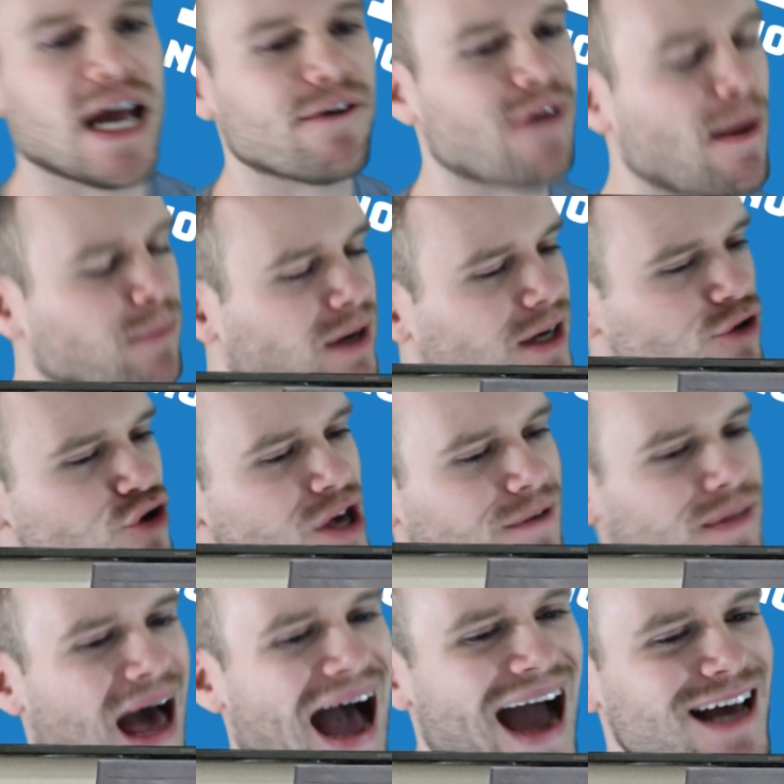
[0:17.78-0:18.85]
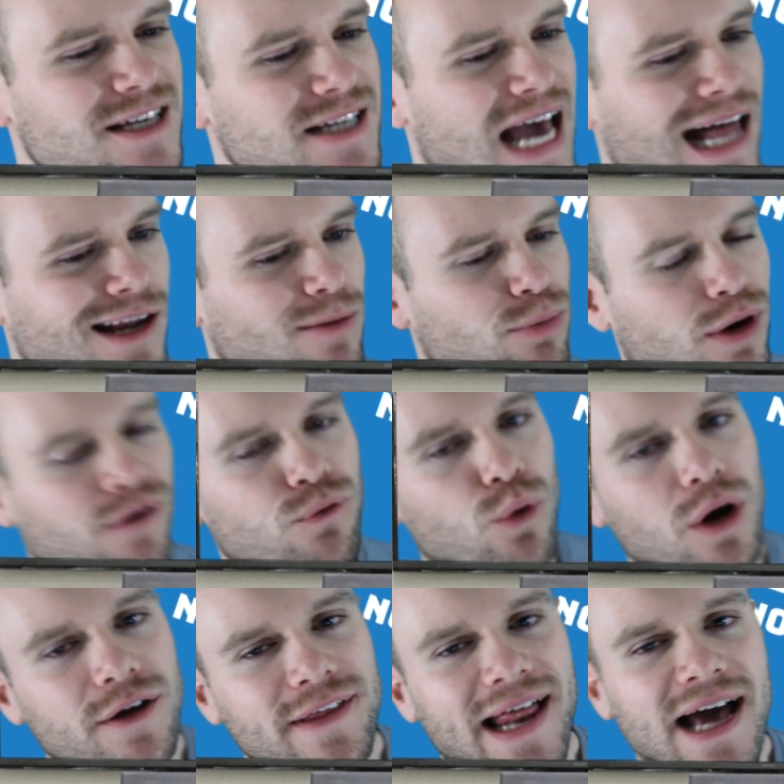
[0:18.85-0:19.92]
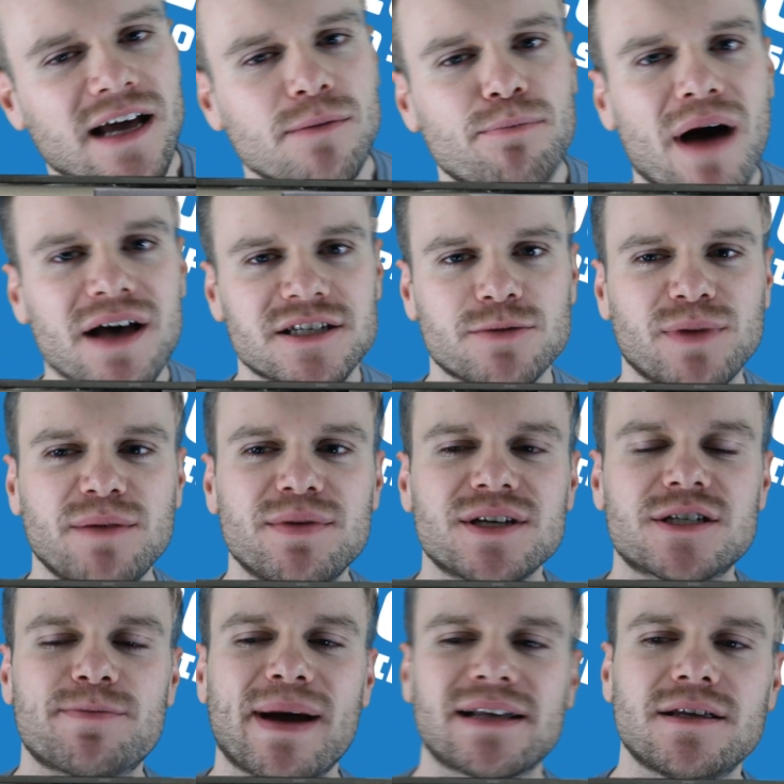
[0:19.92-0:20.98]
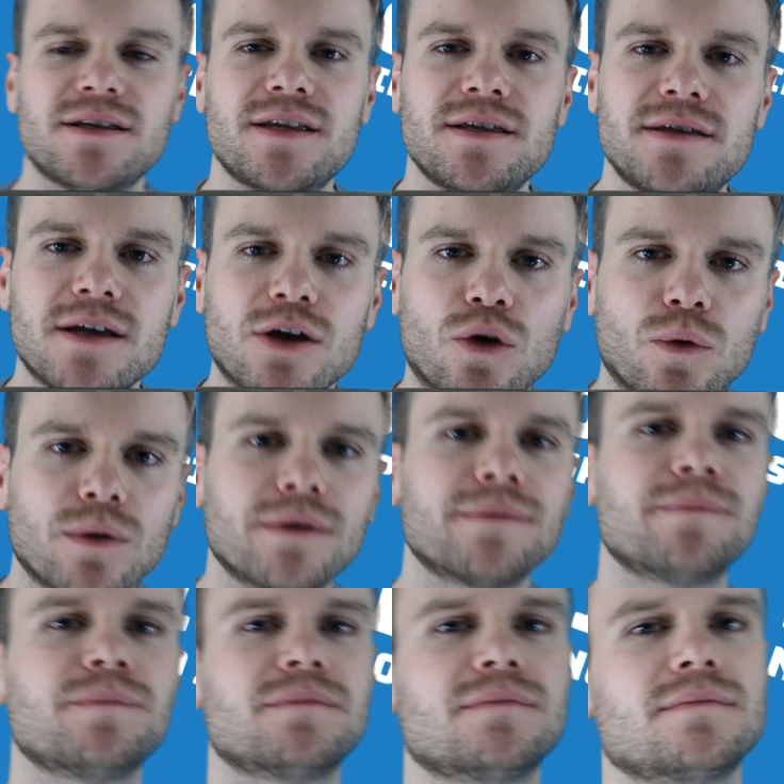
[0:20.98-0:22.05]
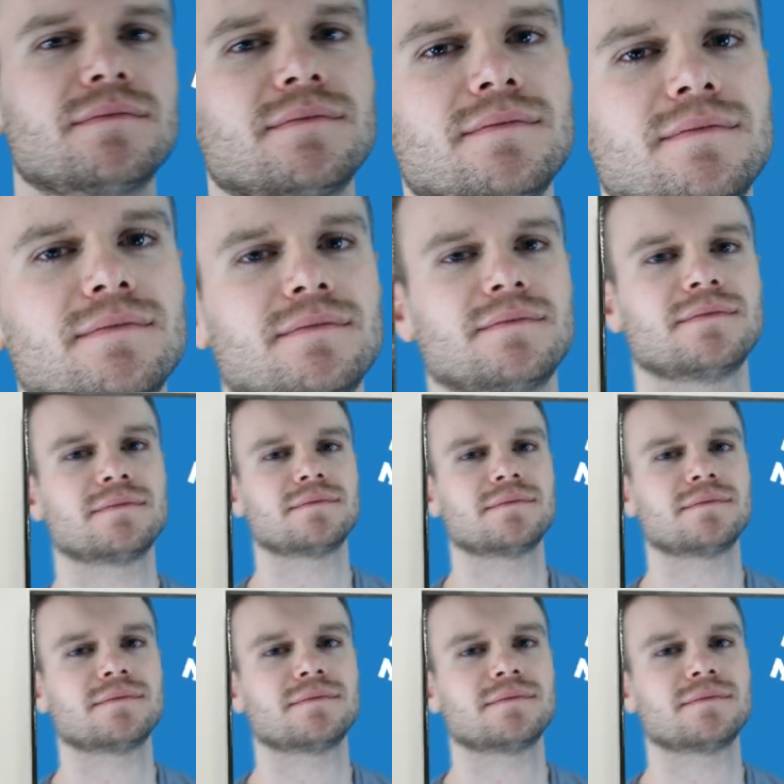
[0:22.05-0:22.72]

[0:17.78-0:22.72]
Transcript: If I'm gonna achieve the highest caliber of work that I can possibly be expected to do, so give